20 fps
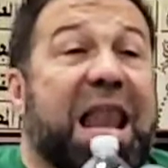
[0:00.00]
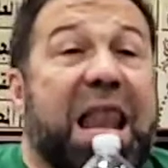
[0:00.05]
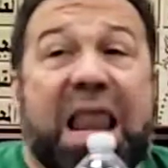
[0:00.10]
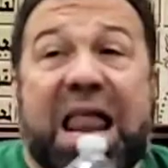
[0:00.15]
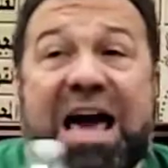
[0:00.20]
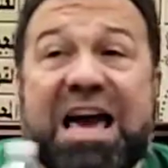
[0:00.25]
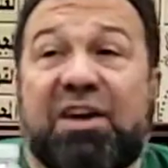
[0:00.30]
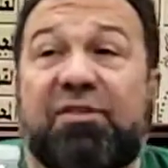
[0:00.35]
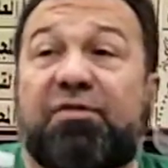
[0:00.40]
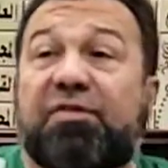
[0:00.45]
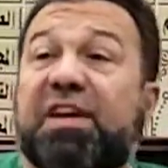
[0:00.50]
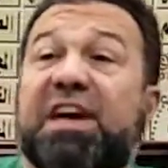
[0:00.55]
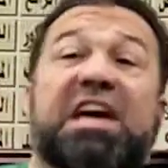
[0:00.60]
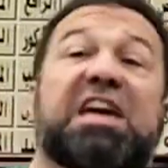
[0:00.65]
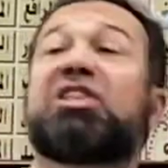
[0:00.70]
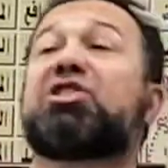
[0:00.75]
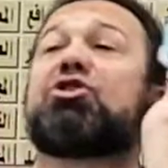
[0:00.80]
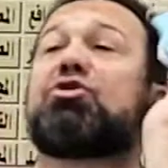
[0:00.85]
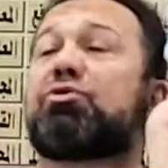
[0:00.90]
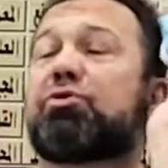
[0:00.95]
life
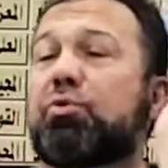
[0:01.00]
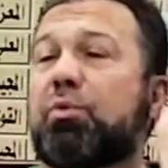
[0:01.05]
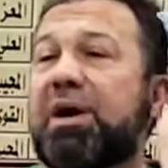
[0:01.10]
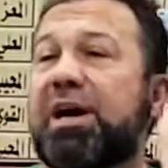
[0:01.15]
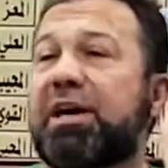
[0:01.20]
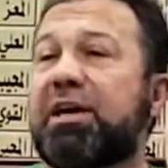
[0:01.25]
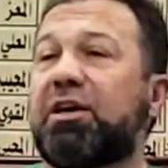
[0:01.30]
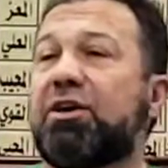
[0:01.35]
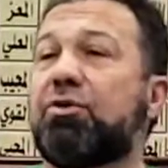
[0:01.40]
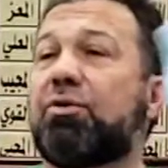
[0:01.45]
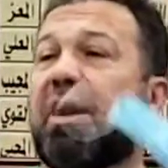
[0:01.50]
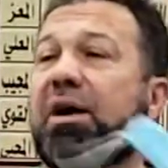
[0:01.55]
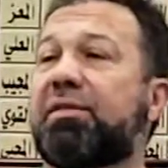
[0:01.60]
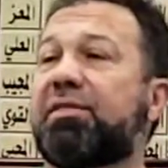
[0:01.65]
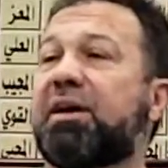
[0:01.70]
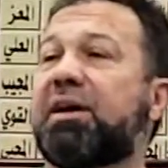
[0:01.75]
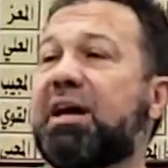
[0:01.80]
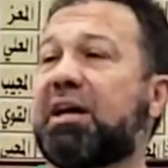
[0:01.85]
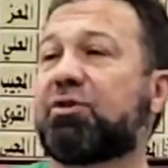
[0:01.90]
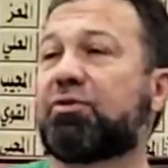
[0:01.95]
in your way. You are
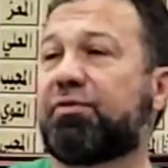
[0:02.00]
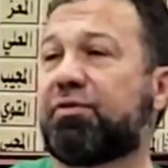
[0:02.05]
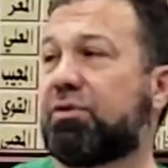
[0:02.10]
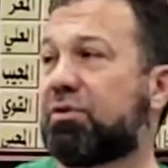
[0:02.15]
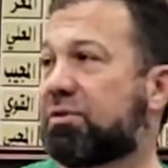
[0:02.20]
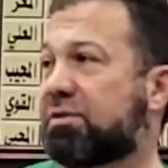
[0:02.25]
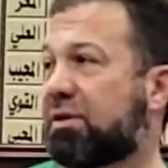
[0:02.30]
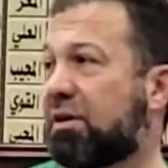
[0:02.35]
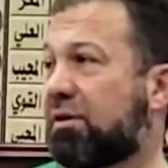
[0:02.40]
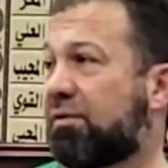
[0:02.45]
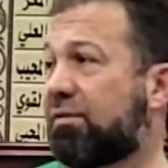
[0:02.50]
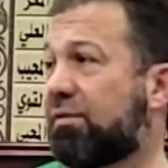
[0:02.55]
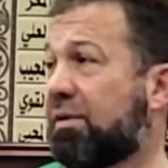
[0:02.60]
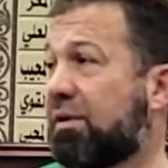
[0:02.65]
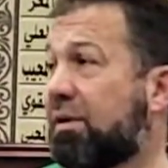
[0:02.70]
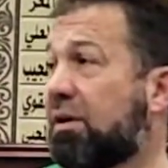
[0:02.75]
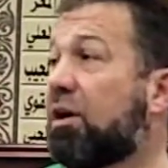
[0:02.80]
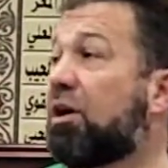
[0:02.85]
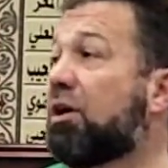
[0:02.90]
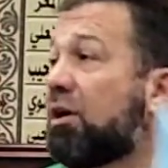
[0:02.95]
the god of yourself.
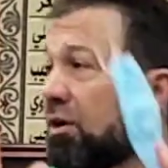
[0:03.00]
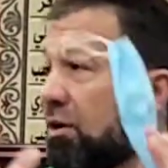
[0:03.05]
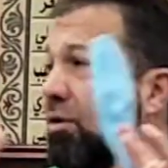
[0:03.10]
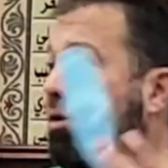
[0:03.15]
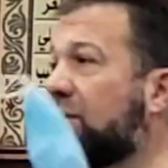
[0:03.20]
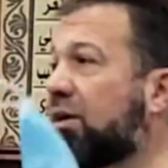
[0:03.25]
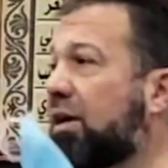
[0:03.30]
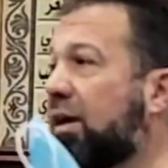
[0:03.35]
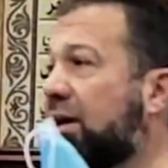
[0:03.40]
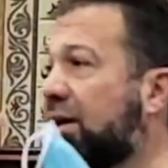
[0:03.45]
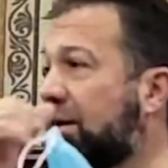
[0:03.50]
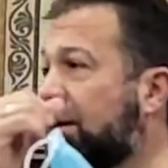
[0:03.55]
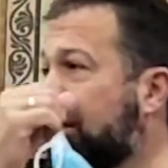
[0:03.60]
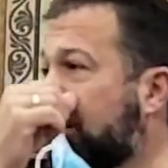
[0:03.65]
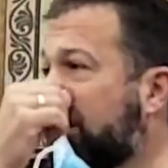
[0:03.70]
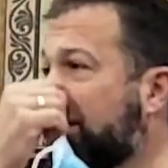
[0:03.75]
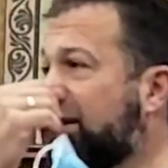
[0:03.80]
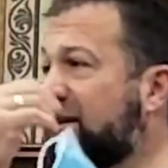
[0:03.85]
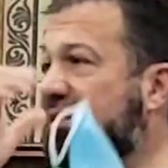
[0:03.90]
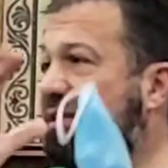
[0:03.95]
Okay,
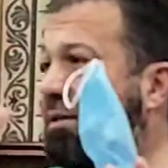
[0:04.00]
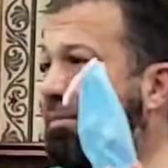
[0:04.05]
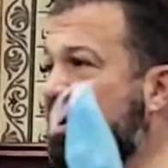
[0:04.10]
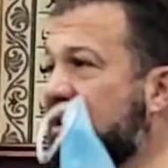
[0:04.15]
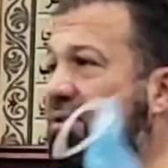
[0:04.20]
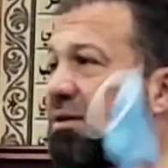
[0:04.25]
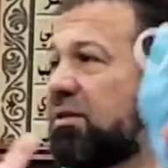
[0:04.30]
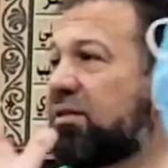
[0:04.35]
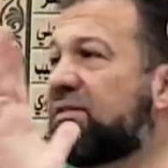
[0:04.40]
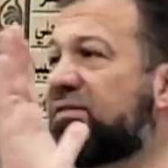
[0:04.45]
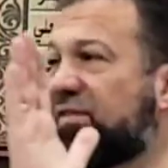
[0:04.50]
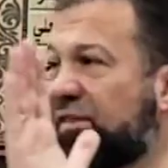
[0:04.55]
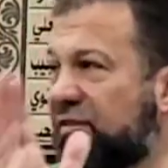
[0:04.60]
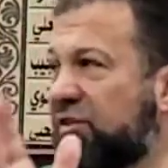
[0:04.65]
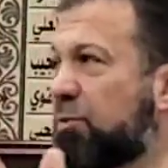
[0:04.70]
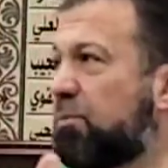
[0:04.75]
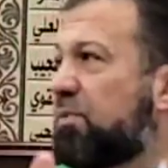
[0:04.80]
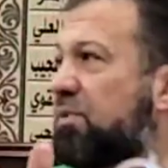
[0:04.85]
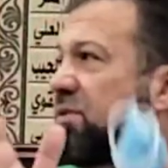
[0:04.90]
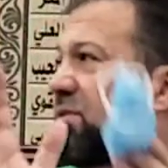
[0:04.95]
let's imagine
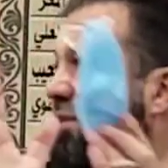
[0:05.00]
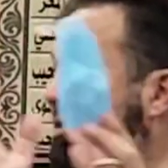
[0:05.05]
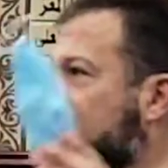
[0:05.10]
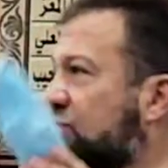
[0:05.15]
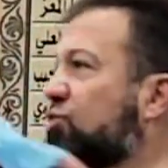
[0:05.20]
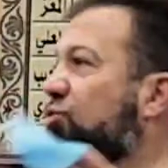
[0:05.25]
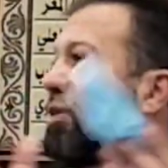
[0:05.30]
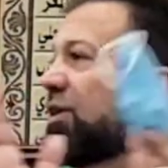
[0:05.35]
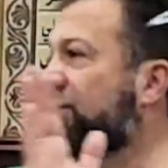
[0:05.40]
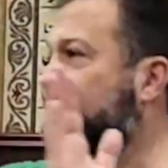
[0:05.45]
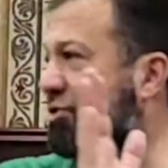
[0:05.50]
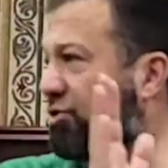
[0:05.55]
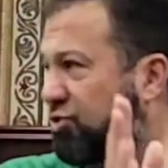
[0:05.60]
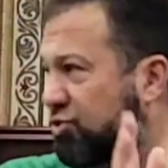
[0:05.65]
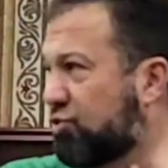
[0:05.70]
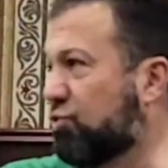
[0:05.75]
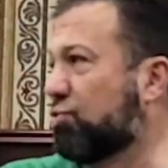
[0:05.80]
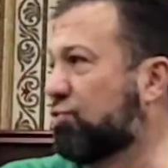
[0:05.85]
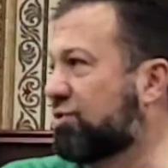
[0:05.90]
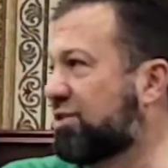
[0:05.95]
50% you are
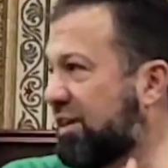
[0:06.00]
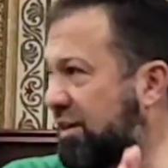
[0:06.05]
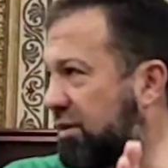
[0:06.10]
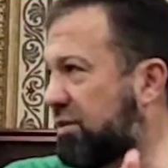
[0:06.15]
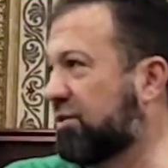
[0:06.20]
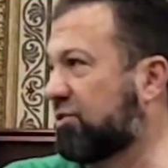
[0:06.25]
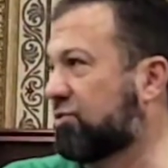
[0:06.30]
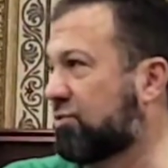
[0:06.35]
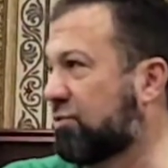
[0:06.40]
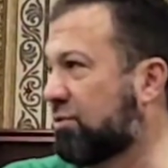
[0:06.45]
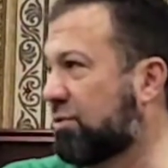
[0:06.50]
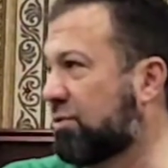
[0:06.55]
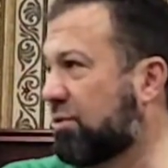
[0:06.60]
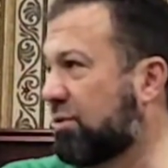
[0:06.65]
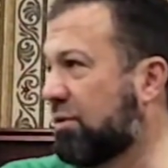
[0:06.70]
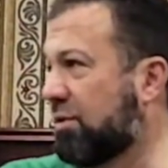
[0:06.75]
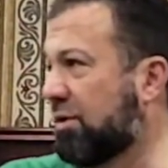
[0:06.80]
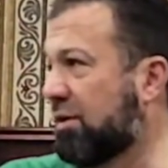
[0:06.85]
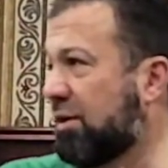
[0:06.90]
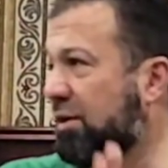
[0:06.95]
true, saying the truth.
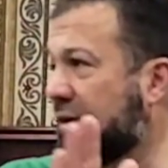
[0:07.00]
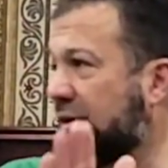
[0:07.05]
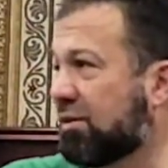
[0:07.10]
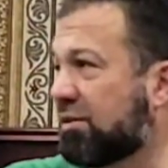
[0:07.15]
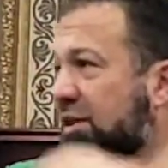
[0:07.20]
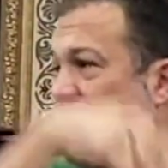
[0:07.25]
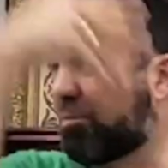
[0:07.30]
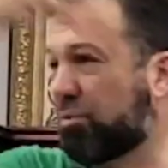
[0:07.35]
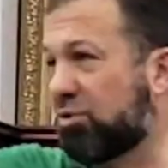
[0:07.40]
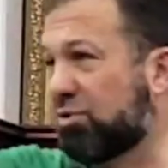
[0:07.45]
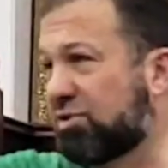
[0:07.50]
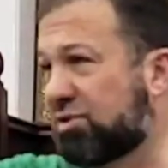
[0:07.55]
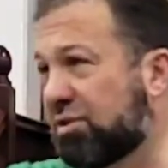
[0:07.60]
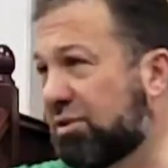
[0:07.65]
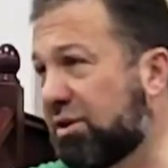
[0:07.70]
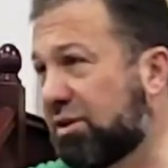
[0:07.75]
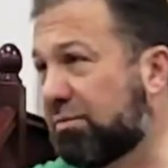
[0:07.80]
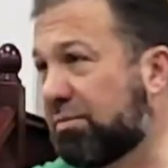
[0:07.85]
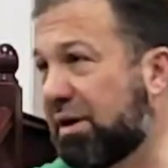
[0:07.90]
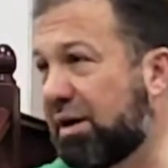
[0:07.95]
But
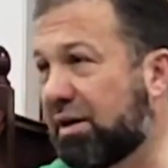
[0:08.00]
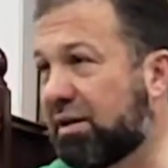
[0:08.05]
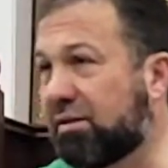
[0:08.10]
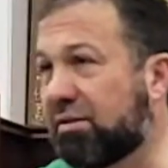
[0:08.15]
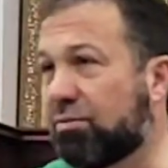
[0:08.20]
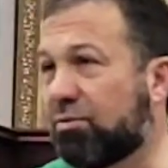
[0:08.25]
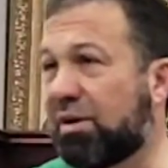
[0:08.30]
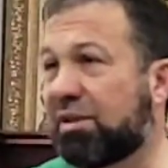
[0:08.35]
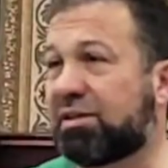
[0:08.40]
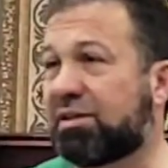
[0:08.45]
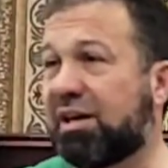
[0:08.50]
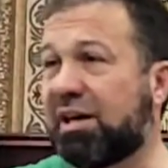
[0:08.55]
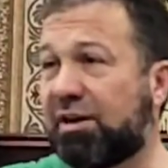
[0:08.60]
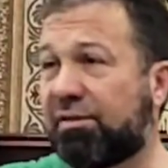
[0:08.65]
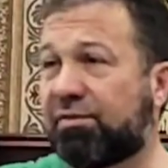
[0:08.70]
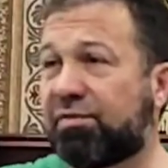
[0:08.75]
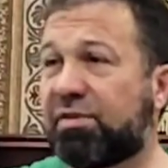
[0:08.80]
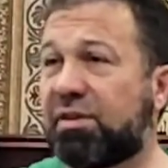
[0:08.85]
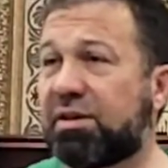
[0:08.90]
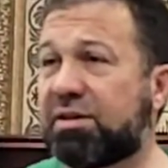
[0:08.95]
consider mine, what
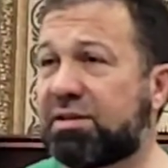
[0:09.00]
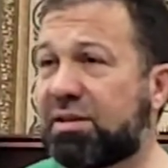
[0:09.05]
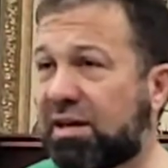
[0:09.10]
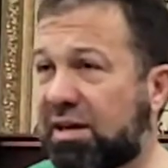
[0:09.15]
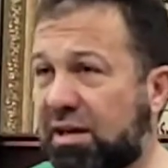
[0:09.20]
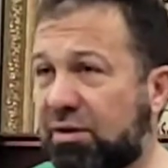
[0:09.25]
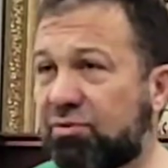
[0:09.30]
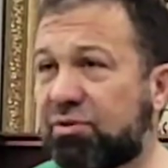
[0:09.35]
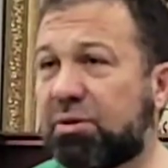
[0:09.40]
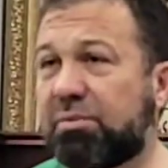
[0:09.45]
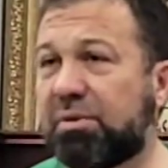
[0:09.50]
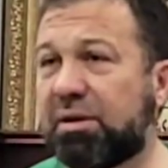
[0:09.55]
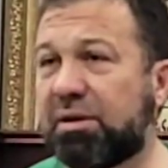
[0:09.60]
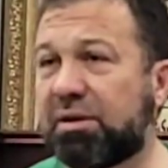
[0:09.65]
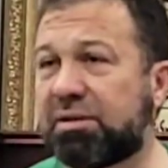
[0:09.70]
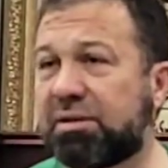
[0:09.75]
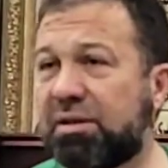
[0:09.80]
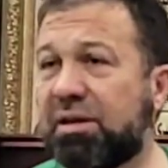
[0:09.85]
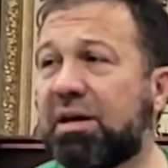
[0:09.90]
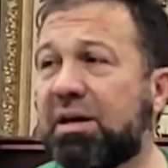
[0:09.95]
if there is
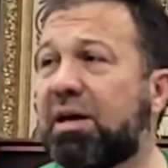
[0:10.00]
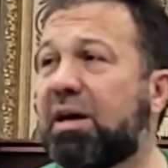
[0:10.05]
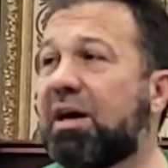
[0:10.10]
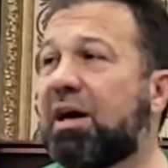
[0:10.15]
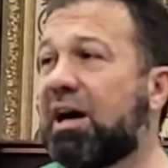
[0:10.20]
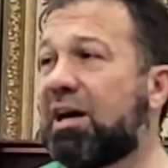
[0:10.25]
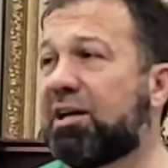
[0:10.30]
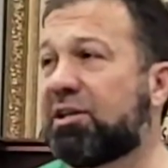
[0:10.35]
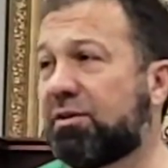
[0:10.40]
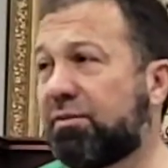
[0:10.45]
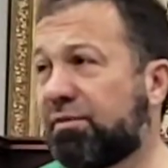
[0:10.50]
accountability and